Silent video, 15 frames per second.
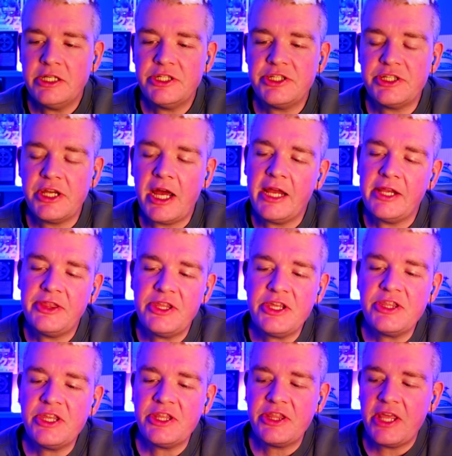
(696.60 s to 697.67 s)
I think
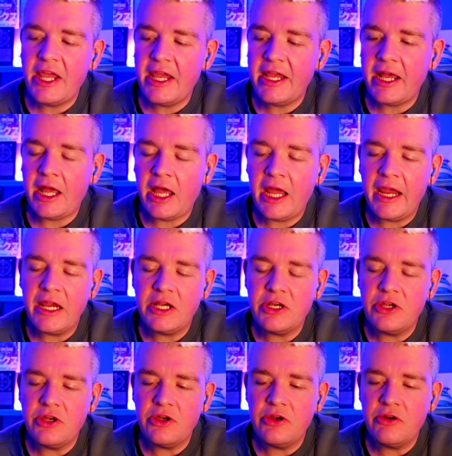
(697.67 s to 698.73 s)
that they kind
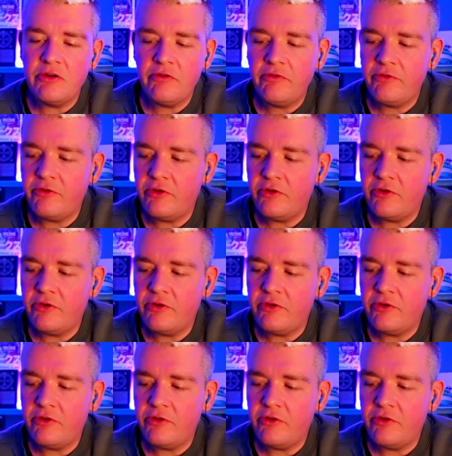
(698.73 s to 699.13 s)
of,